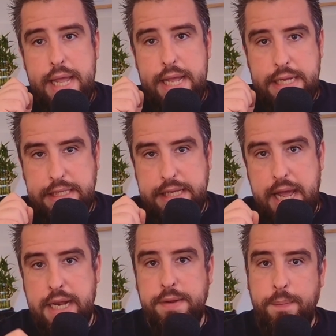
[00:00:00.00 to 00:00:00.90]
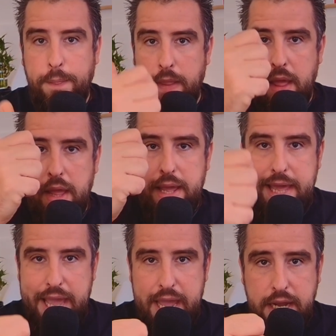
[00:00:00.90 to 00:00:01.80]
is that
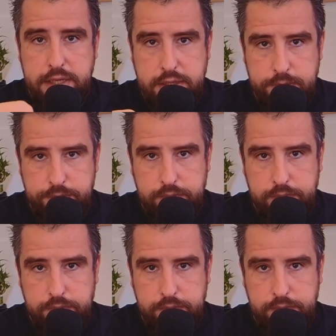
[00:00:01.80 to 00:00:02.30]
inks,